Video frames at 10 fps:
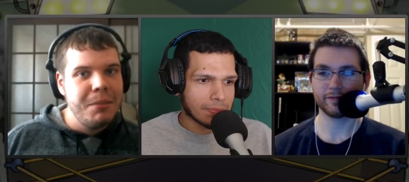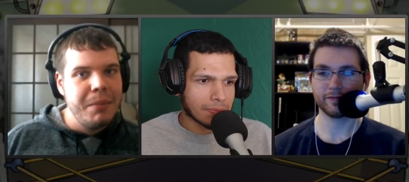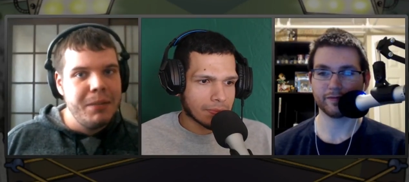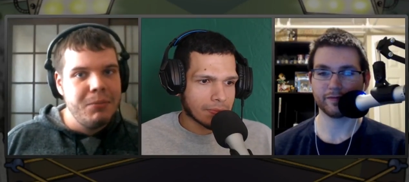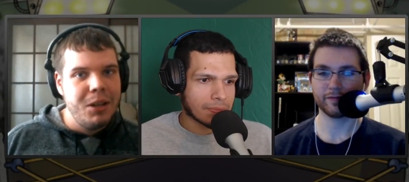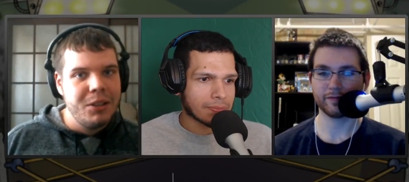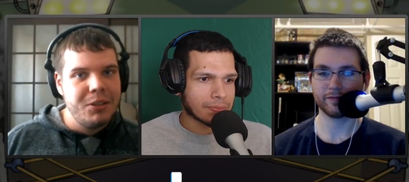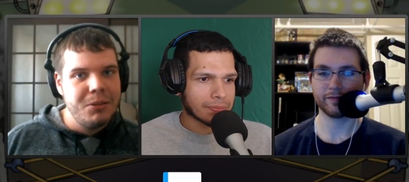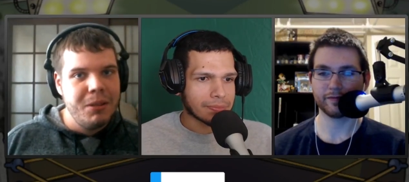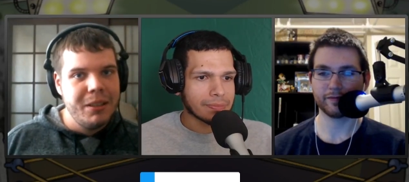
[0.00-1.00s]
Speaker 1: the main
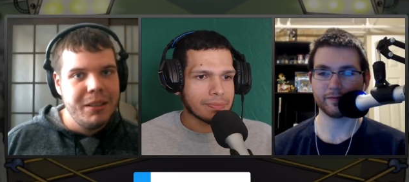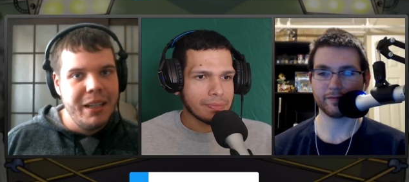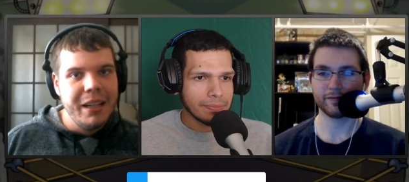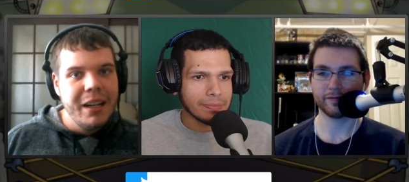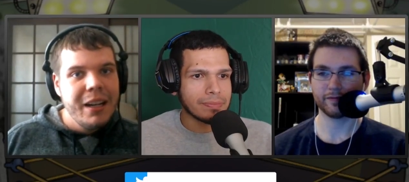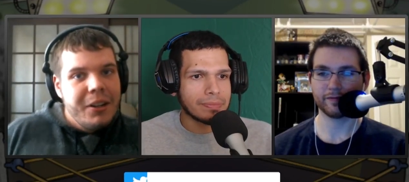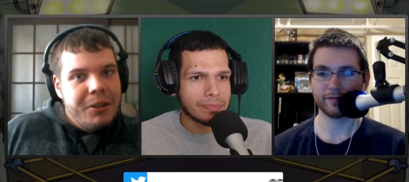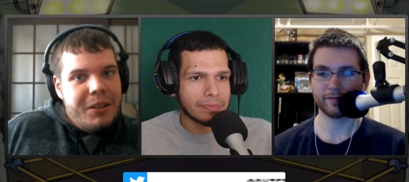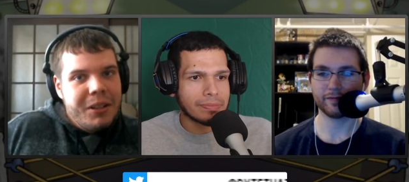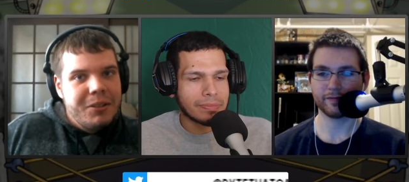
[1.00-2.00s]
roster one day.
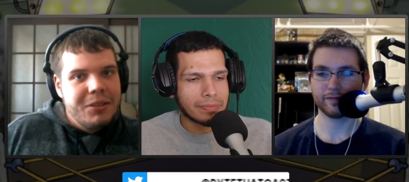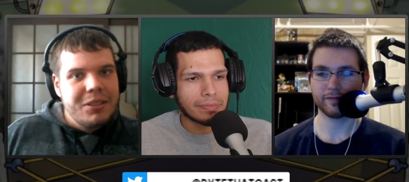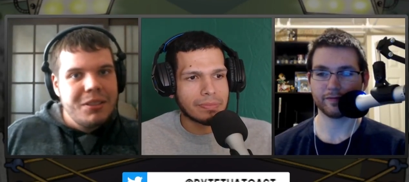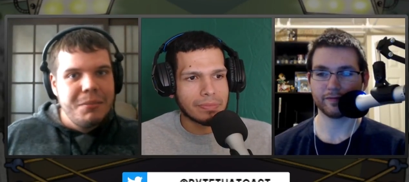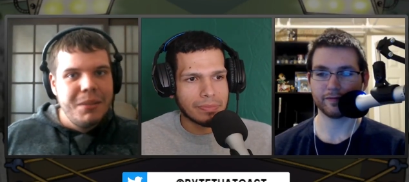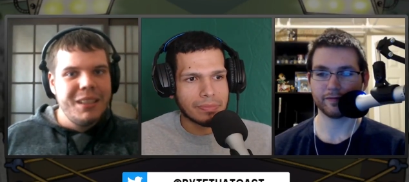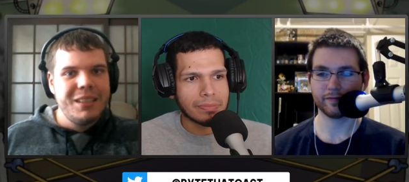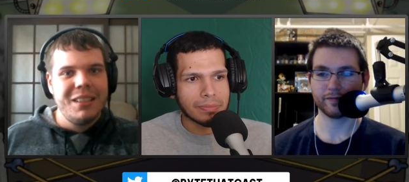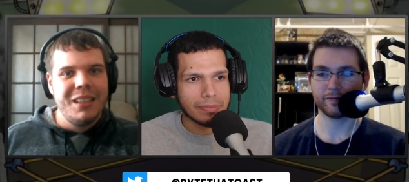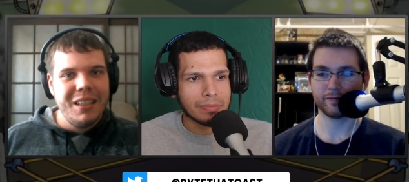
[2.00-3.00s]
Who knows? But
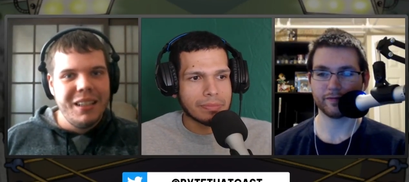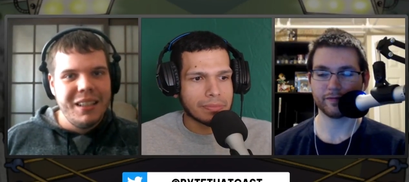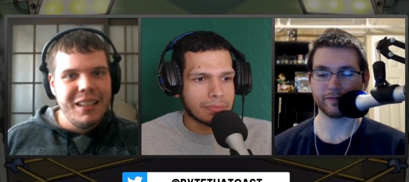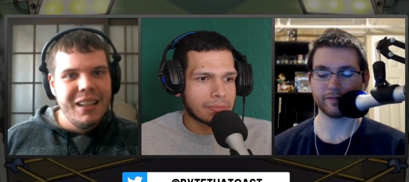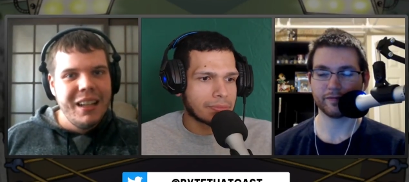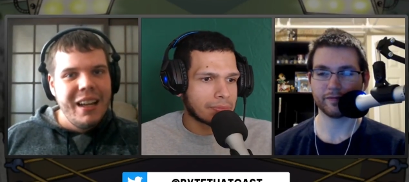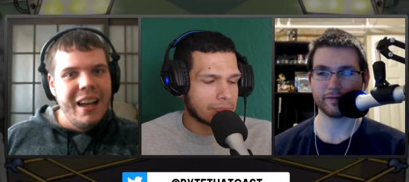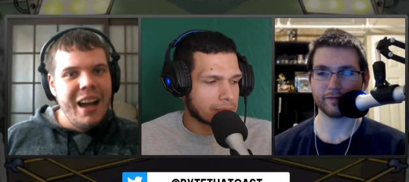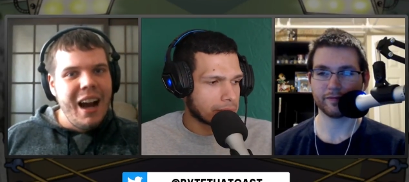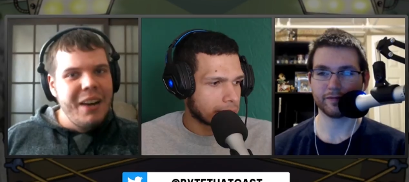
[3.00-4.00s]
it's, uh,
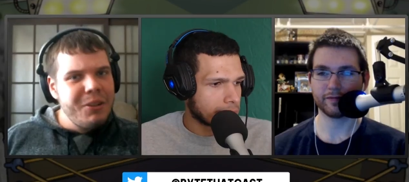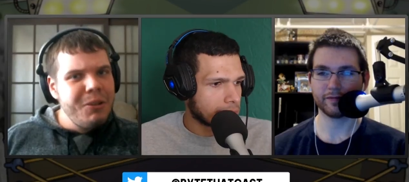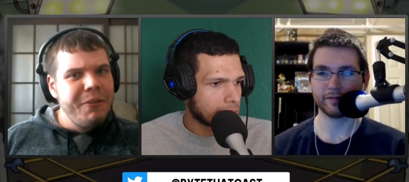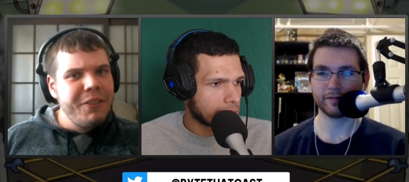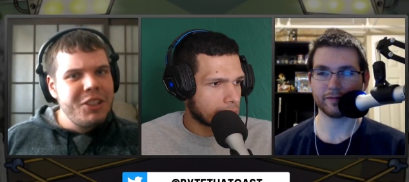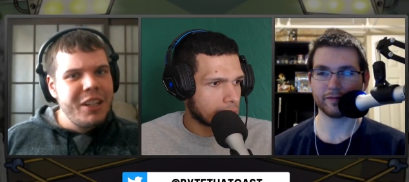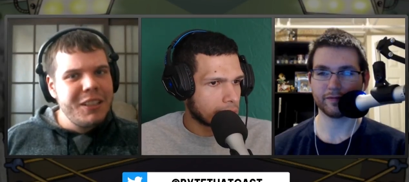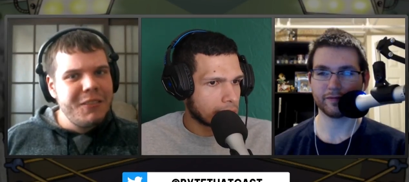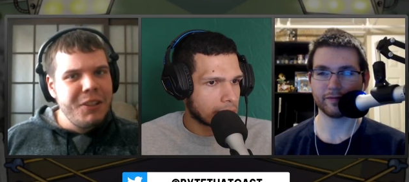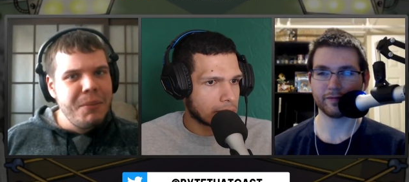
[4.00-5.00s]
I don't know if it
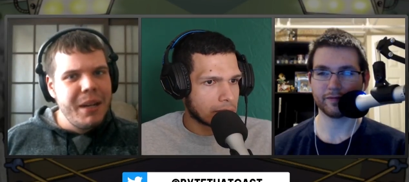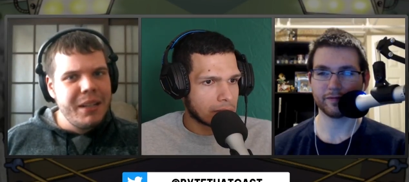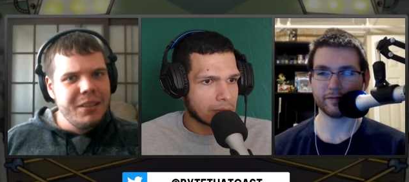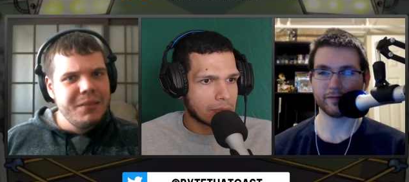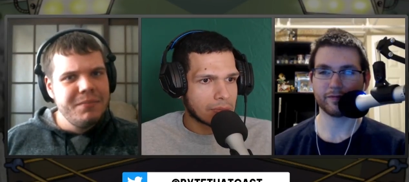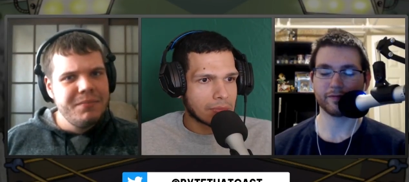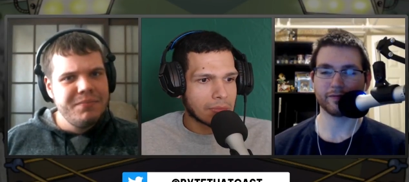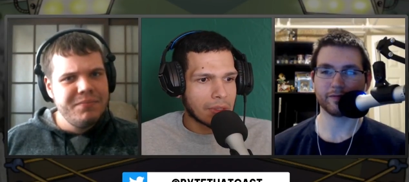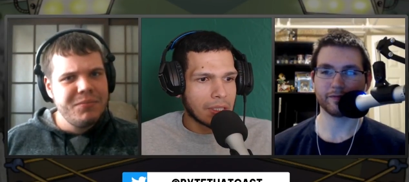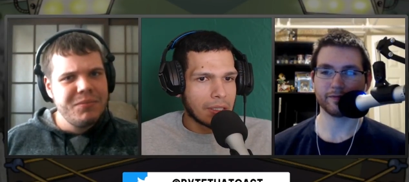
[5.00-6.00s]
changed for the better.
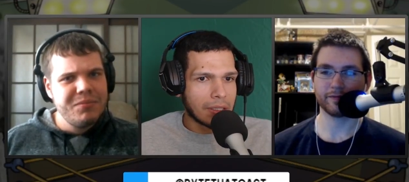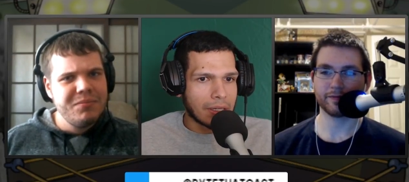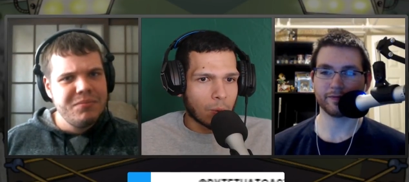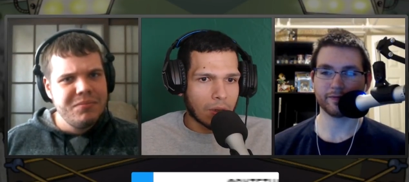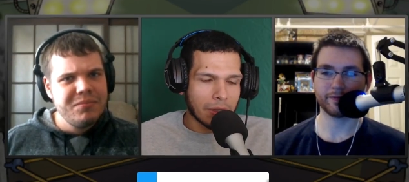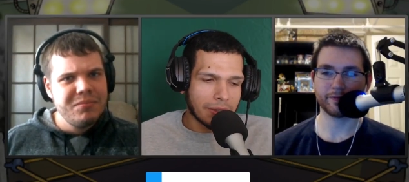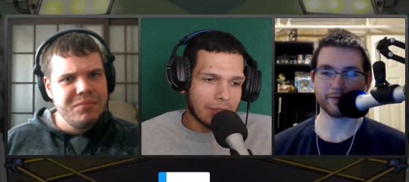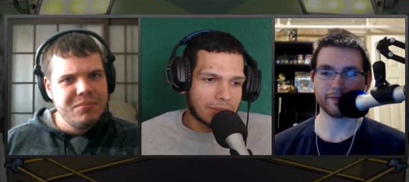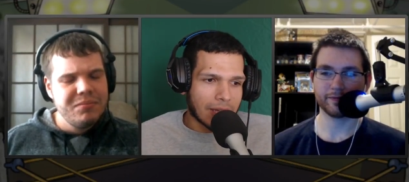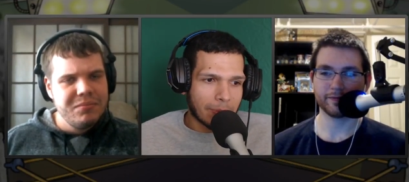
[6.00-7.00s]
Speaker 2: Yeah, one of
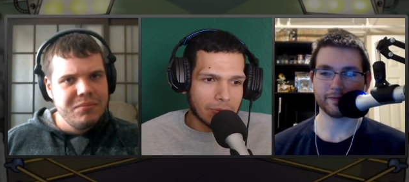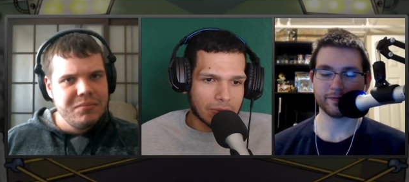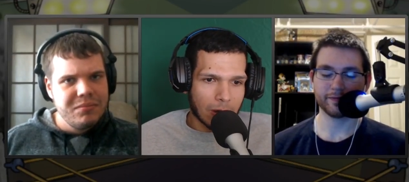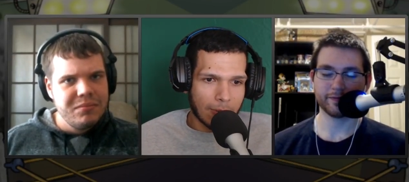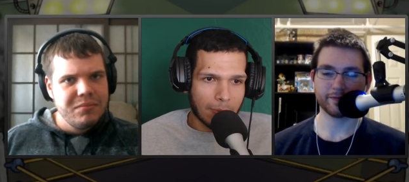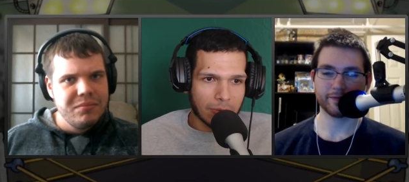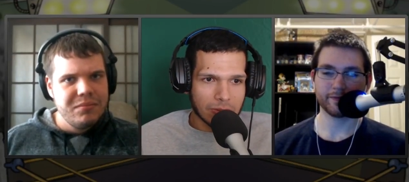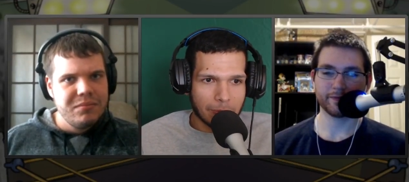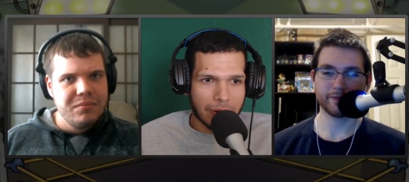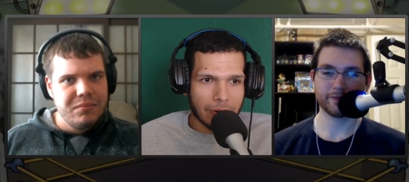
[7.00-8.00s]
the examples I remember
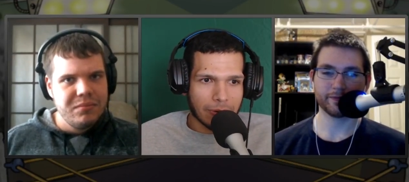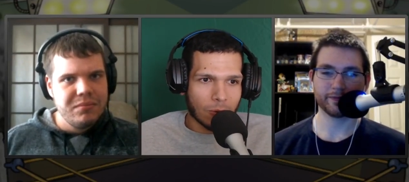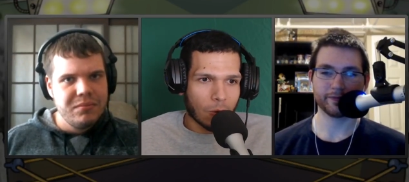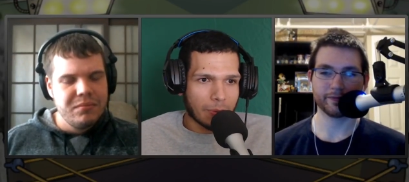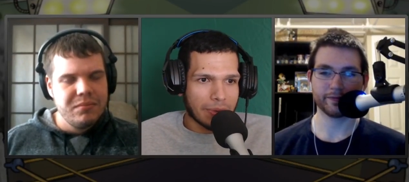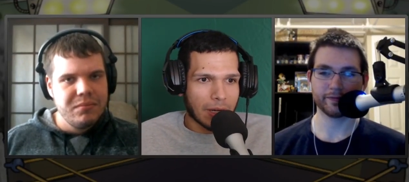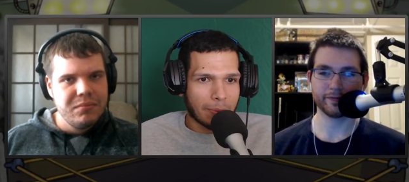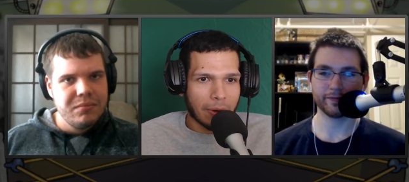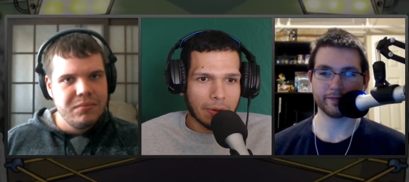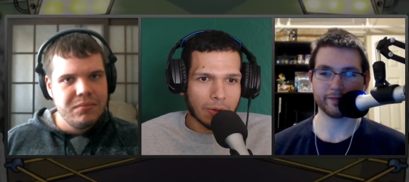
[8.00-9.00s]
is Baron Corbin. How
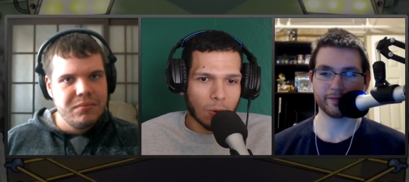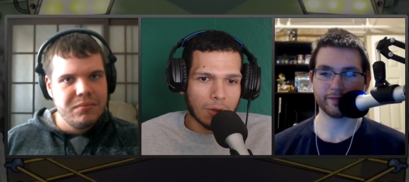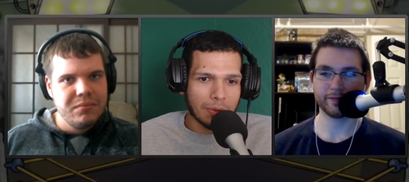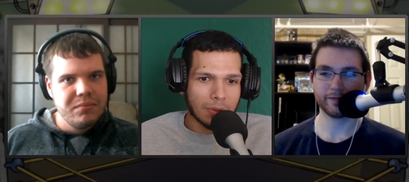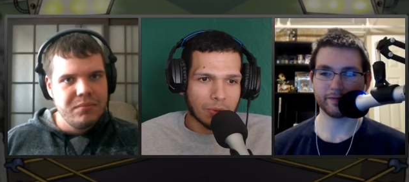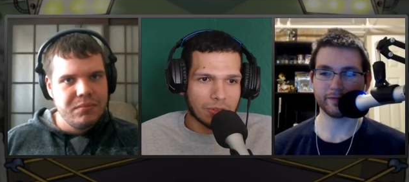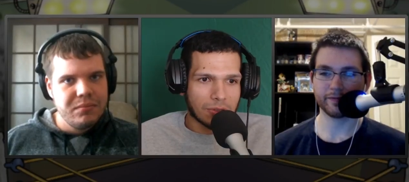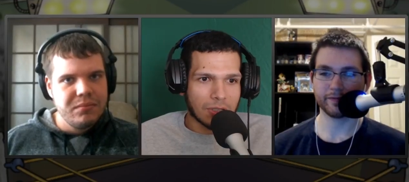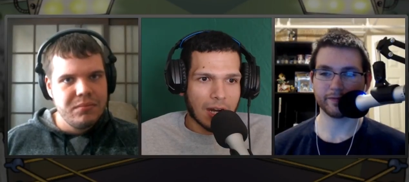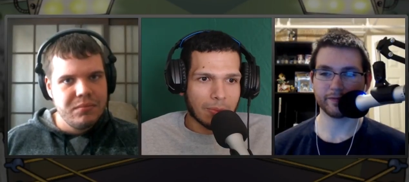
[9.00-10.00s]
Baron Corbin was a
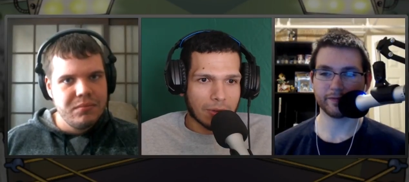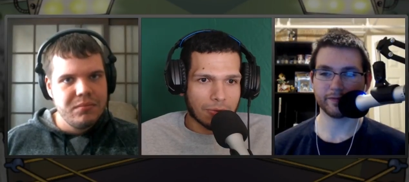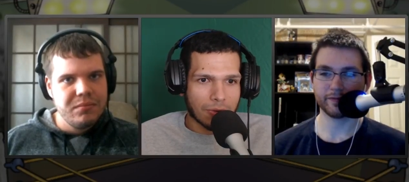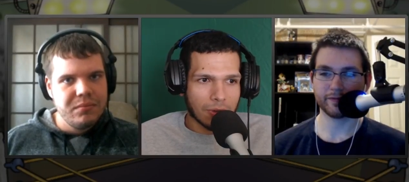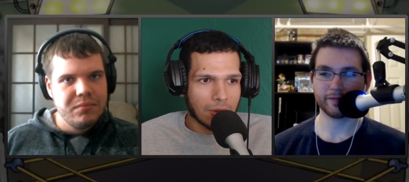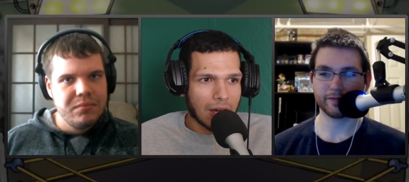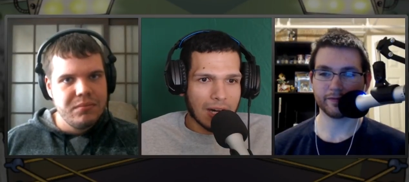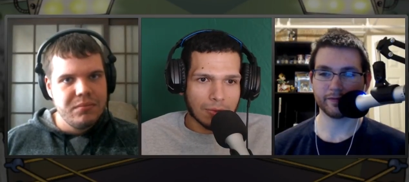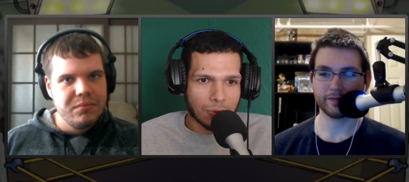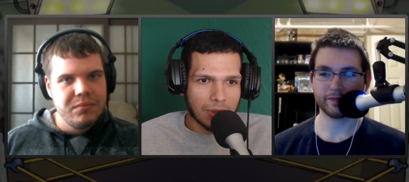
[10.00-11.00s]
jobber for a
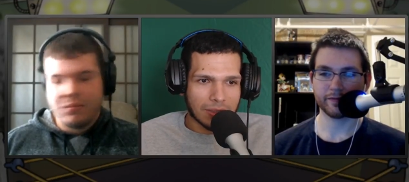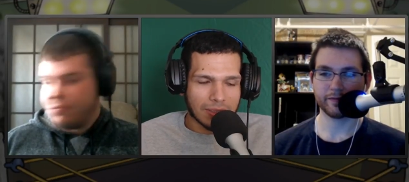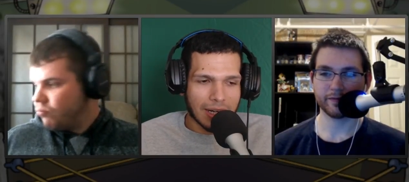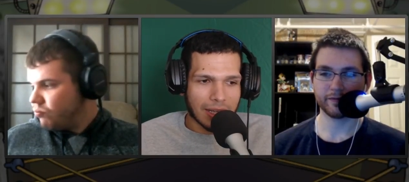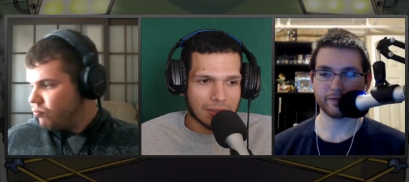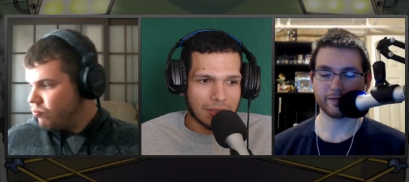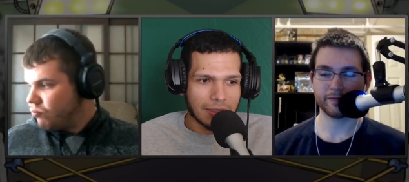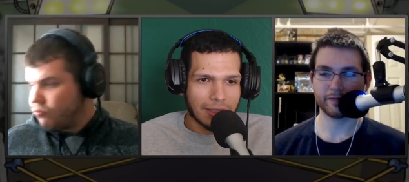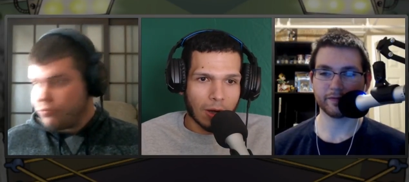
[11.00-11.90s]
lot of weeks in N X T. Then